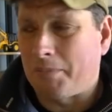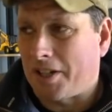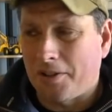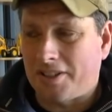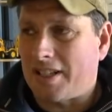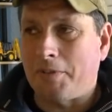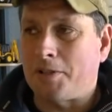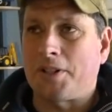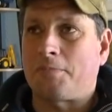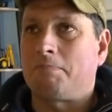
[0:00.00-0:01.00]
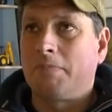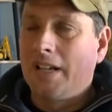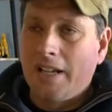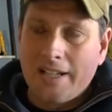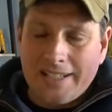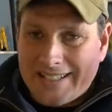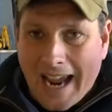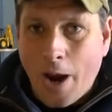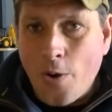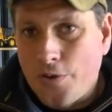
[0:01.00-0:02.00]
We've got so much
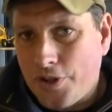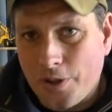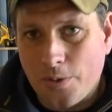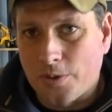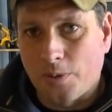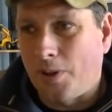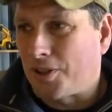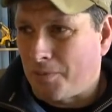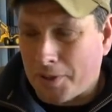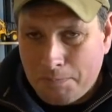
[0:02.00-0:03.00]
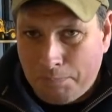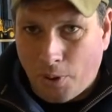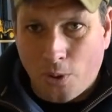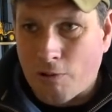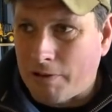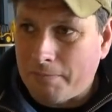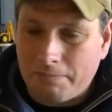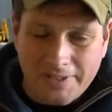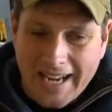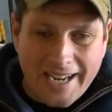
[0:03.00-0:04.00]
down news all the while, so much poor
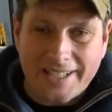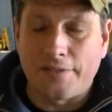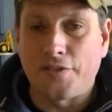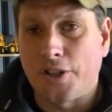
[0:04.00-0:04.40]
and negative